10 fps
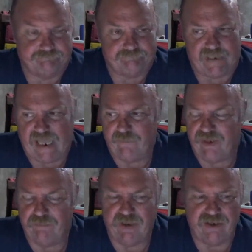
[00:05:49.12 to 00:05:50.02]
How
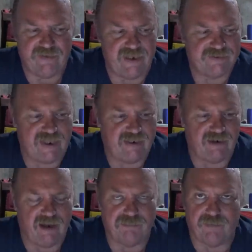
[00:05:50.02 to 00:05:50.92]
anybody thinks they can
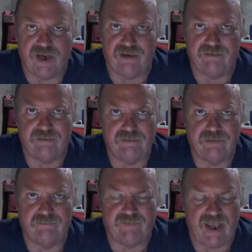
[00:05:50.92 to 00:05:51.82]
operate a
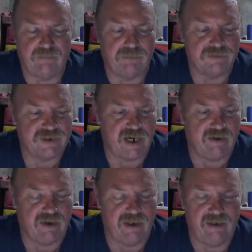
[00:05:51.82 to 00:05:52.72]
viable
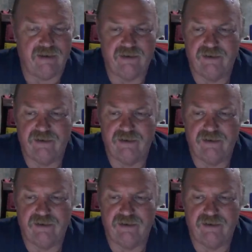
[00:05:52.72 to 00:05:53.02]
charity